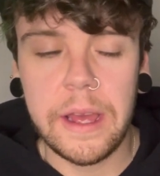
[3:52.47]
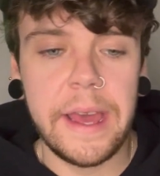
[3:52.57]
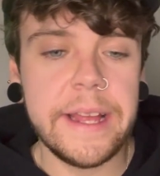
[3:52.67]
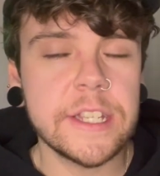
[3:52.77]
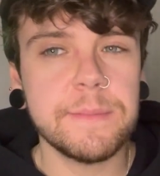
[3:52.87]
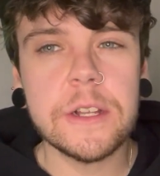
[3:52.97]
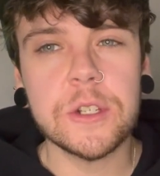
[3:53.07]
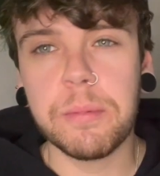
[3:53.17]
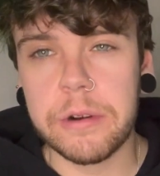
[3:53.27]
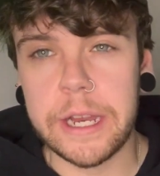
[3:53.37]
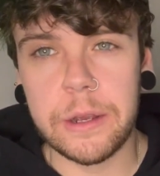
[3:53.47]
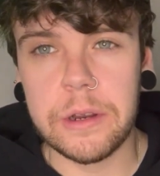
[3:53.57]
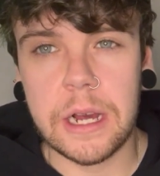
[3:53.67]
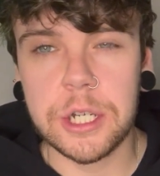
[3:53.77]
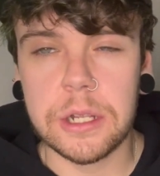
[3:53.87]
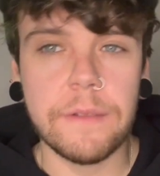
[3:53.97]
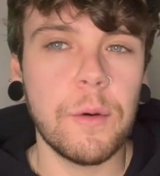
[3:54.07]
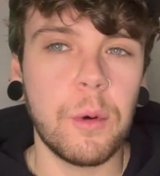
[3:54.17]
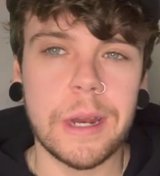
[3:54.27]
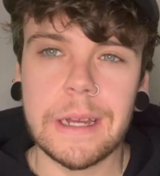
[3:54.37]
It smells pretty good actually for
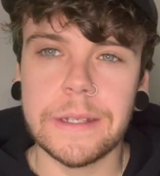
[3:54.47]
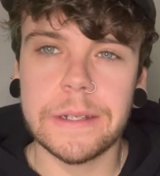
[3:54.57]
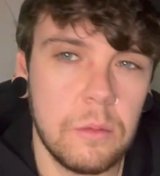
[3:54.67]
what it is.